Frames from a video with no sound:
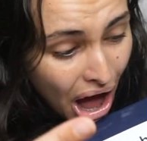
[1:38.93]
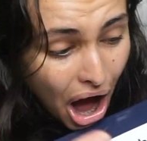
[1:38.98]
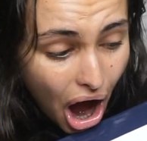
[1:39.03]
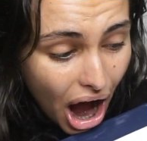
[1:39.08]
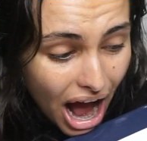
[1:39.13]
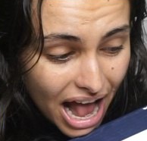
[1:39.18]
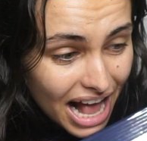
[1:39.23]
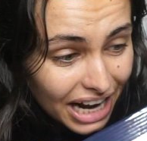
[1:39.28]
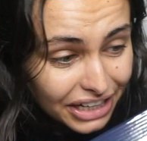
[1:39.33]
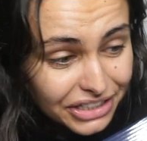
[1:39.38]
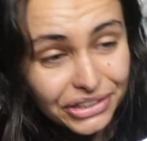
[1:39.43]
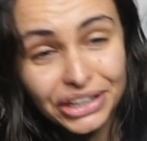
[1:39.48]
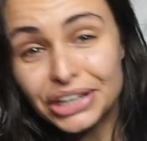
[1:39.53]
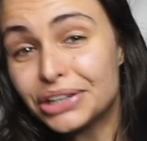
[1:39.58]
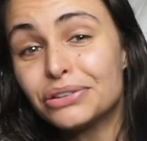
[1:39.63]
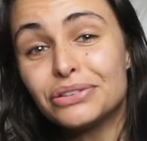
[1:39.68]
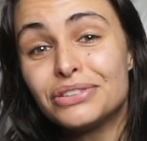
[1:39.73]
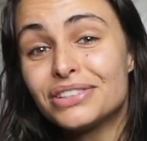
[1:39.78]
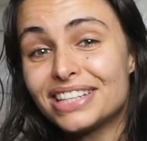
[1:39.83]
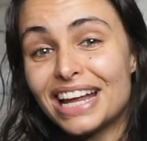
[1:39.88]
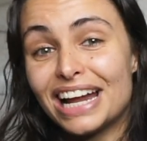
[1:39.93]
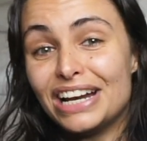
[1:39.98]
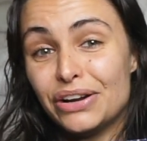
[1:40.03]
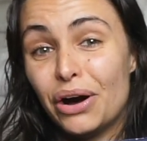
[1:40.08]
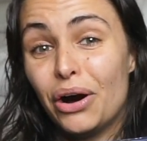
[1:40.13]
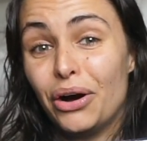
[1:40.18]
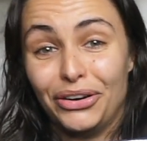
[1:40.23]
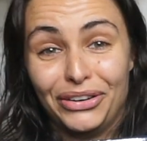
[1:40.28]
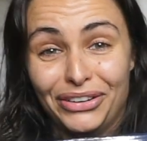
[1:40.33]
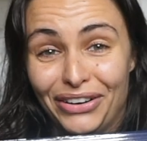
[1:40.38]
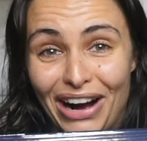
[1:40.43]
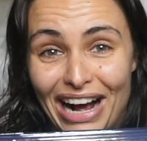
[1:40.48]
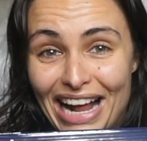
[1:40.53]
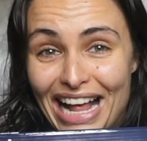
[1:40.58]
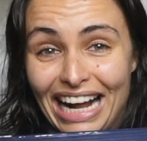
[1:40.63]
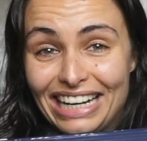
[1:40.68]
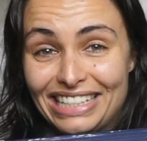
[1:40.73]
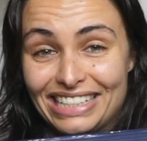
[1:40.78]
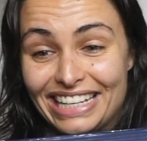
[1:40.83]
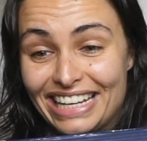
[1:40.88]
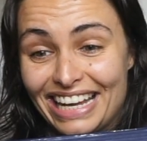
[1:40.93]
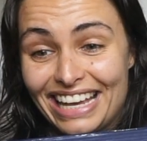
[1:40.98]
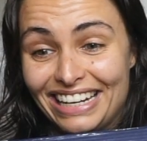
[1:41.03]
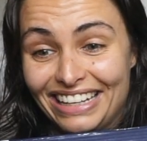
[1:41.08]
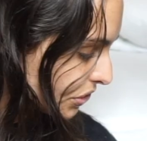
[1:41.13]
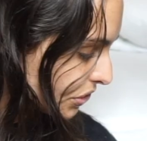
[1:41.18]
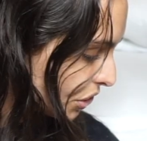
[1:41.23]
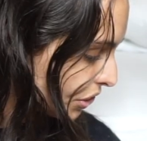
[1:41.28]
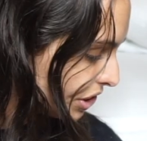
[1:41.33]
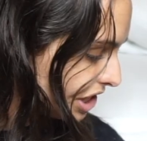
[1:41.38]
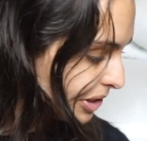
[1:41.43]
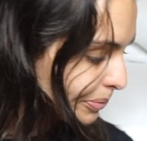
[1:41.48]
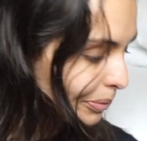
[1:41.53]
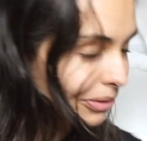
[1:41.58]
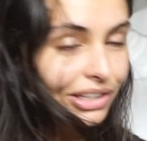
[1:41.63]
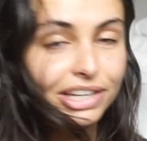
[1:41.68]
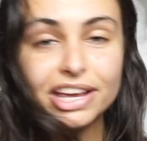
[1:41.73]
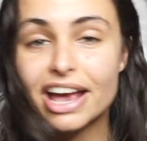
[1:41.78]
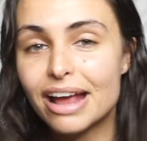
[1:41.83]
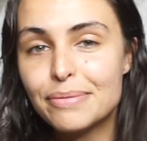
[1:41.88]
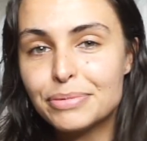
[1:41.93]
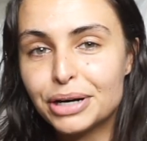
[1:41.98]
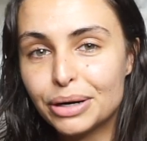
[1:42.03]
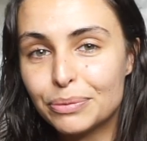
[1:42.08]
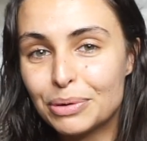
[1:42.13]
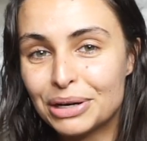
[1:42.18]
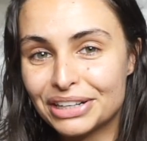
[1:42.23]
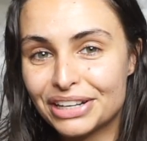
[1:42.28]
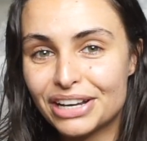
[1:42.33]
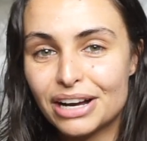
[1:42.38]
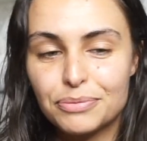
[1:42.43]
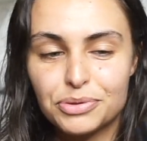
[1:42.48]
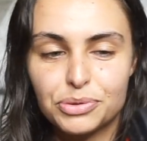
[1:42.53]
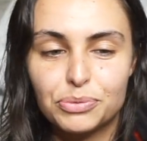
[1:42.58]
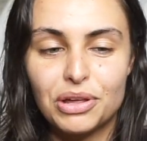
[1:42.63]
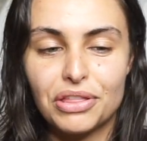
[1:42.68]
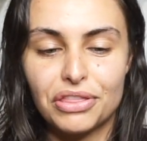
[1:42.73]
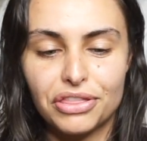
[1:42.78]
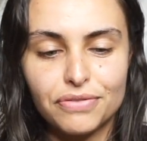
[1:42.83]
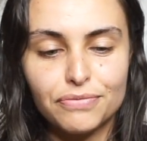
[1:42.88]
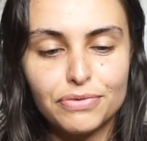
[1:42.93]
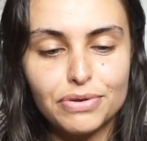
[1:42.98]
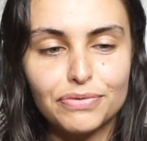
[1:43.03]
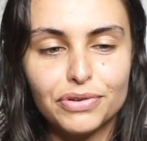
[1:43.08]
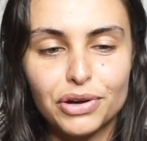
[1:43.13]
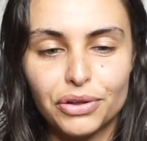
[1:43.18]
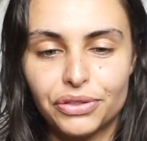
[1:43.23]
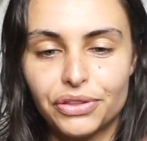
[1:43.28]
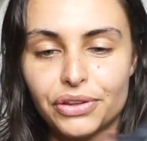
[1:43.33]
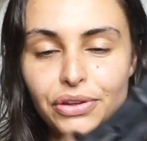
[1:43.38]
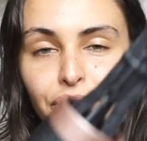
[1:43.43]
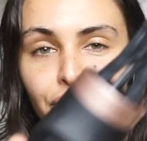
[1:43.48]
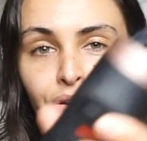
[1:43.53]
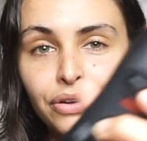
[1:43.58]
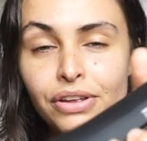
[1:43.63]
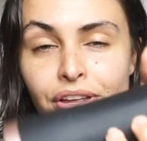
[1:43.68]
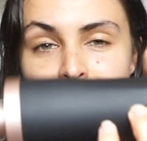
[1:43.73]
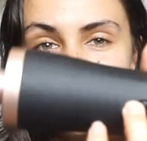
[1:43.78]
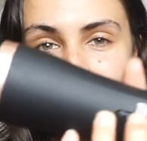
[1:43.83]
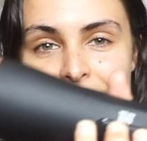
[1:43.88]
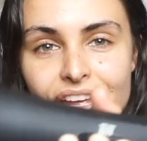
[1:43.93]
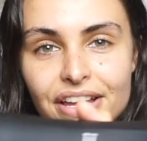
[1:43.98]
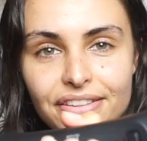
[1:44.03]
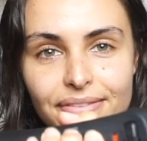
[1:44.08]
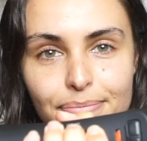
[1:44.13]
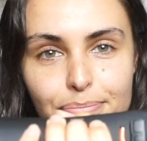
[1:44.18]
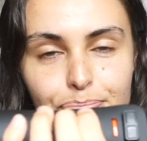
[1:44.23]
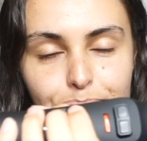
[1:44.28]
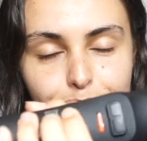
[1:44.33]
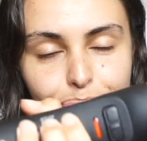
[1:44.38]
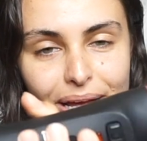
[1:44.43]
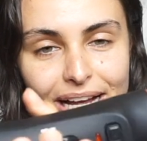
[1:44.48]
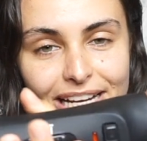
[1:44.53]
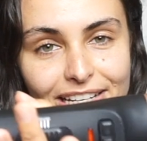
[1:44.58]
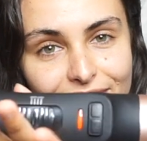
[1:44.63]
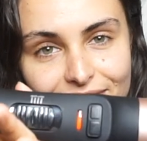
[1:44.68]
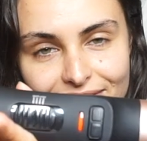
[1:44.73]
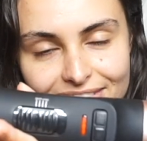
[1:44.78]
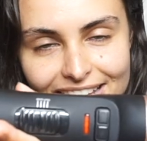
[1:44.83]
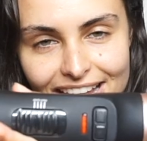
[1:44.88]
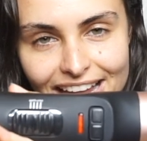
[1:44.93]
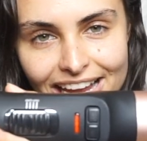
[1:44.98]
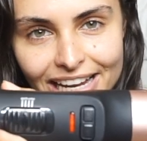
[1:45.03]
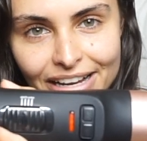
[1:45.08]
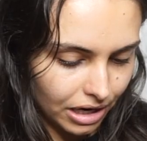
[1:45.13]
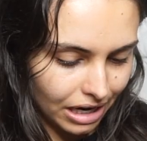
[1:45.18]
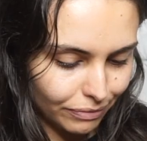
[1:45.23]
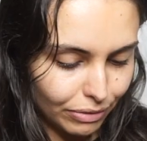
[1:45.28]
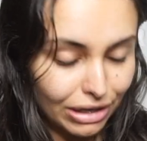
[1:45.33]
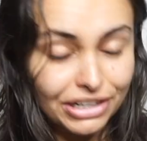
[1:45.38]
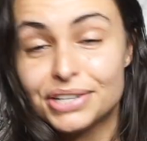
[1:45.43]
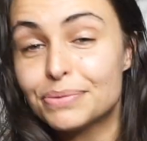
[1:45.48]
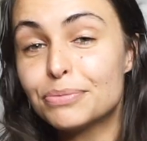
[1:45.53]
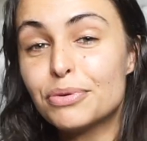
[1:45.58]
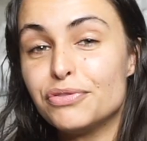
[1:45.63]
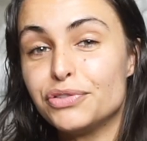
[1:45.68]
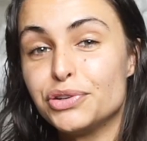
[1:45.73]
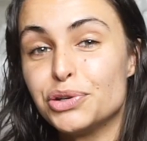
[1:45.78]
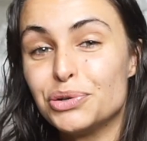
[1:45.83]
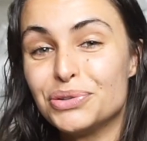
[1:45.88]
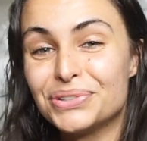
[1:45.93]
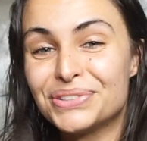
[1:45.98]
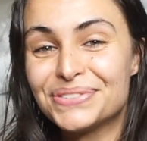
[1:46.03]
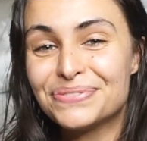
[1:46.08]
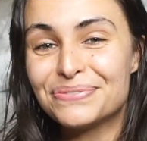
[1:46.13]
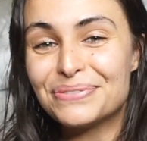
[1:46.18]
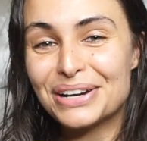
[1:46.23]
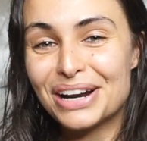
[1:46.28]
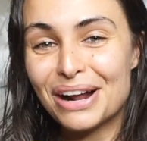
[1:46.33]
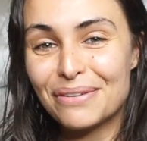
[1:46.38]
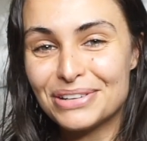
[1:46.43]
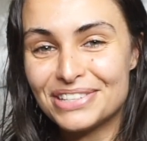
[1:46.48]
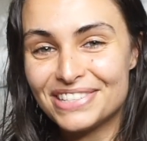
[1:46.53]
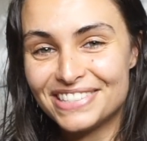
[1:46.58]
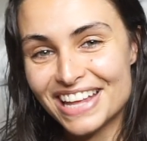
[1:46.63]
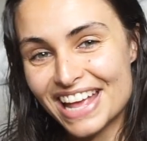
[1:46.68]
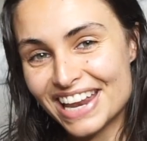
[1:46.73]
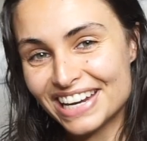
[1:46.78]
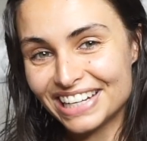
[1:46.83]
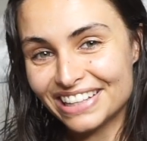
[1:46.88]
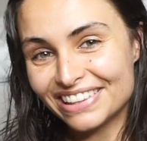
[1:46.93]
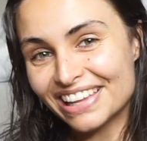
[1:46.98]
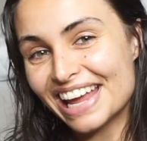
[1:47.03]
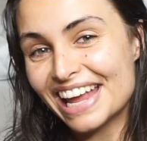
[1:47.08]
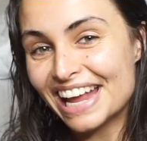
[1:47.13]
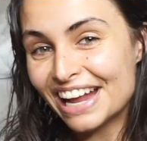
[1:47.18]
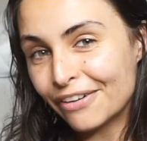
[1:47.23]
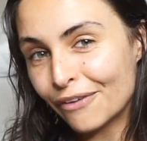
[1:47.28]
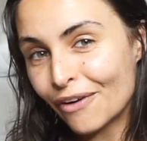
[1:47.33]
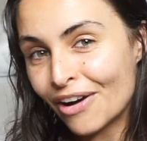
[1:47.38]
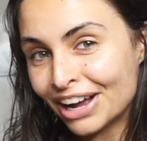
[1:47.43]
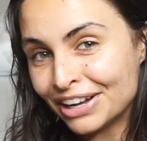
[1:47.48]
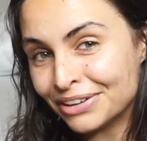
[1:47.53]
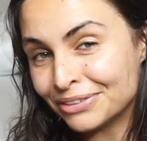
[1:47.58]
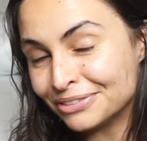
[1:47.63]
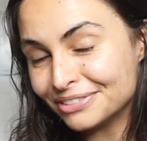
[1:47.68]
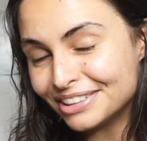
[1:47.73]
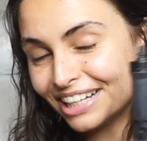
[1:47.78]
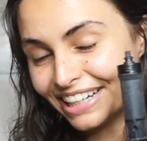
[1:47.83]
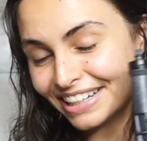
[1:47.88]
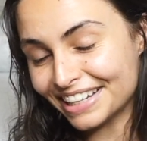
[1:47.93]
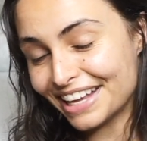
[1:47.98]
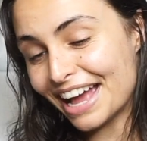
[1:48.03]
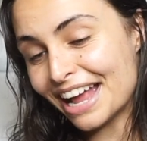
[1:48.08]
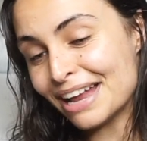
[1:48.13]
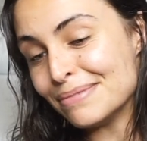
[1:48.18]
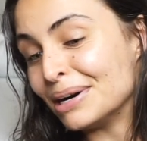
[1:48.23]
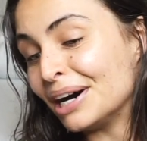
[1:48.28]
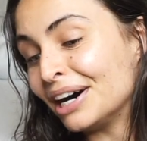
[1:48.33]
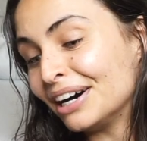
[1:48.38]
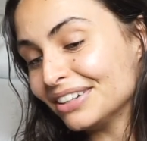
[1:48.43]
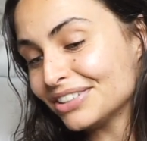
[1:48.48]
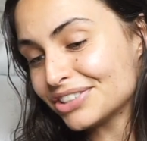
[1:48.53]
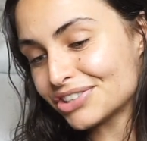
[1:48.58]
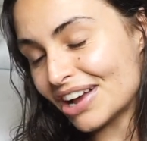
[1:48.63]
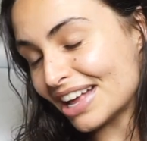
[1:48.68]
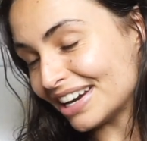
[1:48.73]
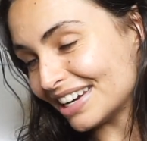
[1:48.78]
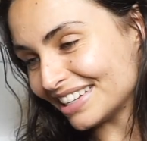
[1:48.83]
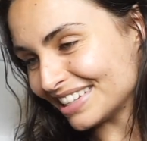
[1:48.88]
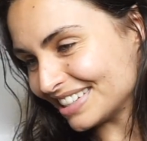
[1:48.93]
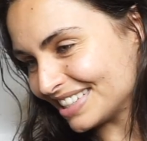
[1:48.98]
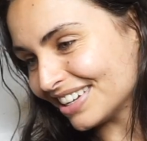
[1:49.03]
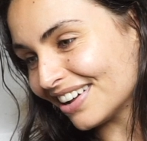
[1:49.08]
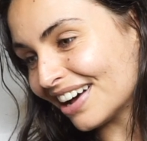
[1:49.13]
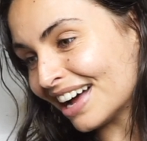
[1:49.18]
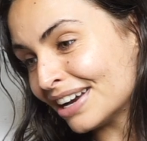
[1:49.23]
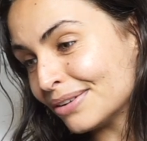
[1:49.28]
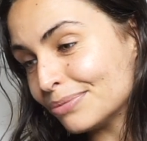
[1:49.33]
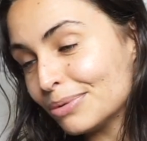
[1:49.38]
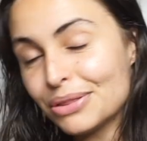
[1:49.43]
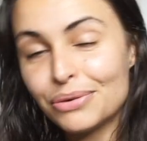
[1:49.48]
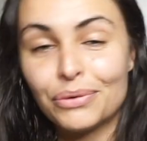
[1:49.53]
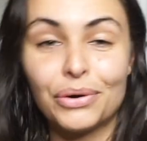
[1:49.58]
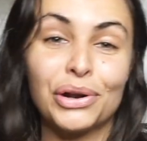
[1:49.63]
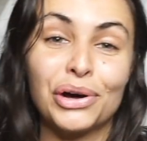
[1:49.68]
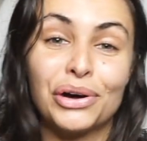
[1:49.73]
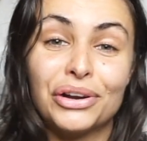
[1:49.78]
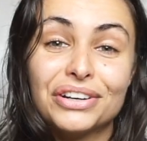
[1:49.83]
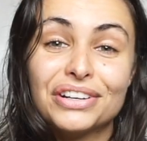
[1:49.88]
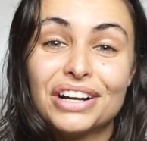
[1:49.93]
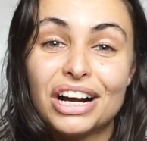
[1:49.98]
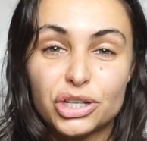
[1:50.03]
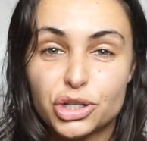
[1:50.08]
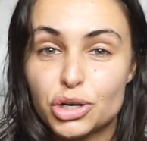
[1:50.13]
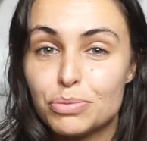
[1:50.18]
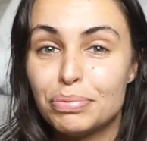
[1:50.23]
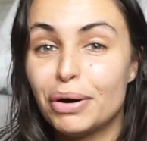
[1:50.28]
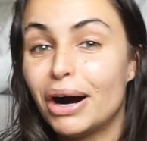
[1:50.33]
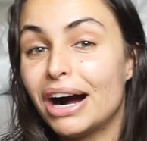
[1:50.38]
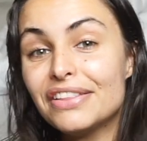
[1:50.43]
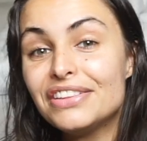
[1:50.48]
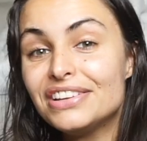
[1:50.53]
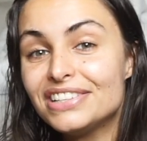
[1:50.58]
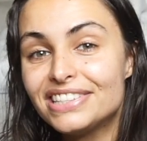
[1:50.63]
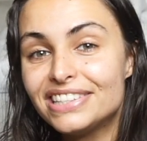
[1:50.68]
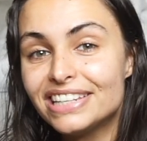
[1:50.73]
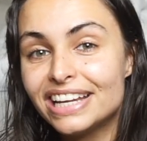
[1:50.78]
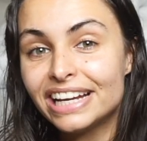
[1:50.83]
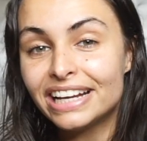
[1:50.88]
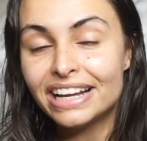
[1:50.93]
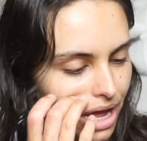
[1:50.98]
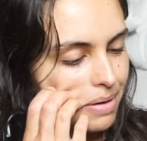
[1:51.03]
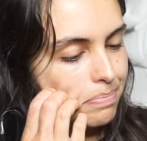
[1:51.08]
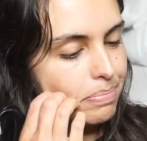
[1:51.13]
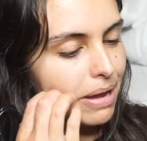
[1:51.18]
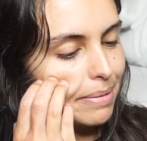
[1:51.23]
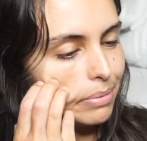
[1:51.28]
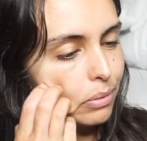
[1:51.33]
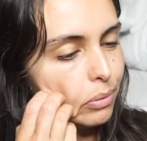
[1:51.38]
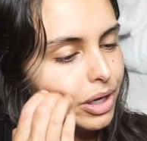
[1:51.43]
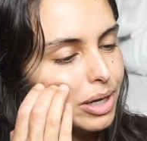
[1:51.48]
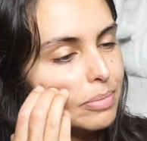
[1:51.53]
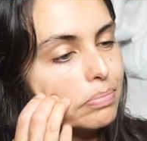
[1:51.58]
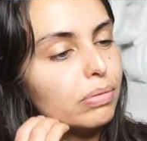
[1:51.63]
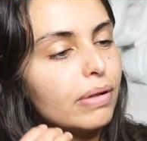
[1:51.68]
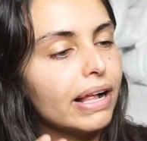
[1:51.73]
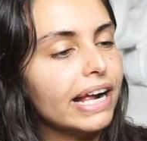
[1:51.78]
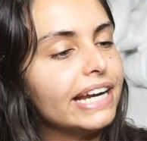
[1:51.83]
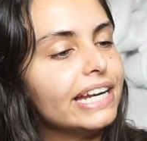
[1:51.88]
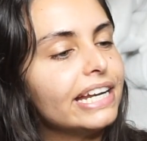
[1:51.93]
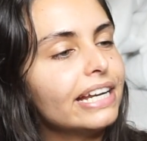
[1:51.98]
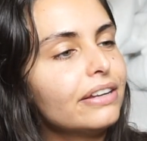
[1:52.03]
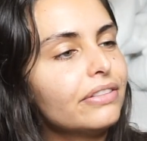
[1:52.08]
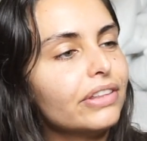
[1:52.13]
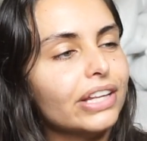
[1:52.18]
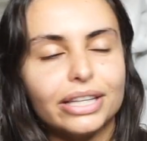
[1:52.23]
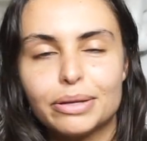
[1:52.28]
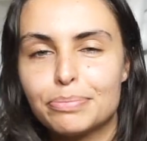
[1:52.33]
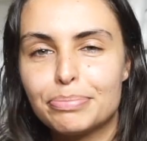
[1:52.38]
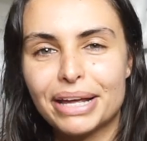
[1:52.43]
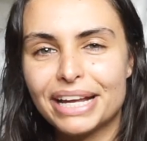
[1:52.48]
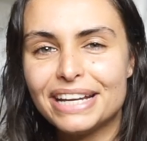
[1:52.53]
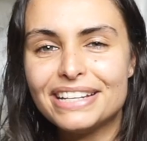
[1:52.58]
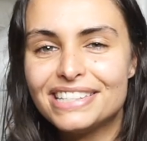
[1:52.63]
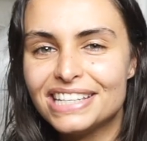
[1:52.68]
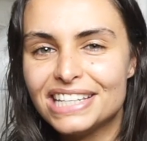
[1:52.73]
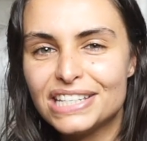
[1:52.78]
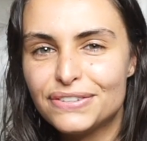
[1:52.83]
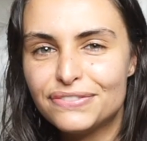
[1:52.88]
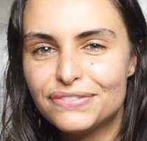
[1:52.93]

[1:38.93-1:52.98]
I actually couldn't say no. I had to get So here's what the Kmart one comes with. We've got the base thing. I read some reviews when I was standing in the hair aisle at Kmart trying to decide whether or not I should buy this thing, and people were complaining that the base is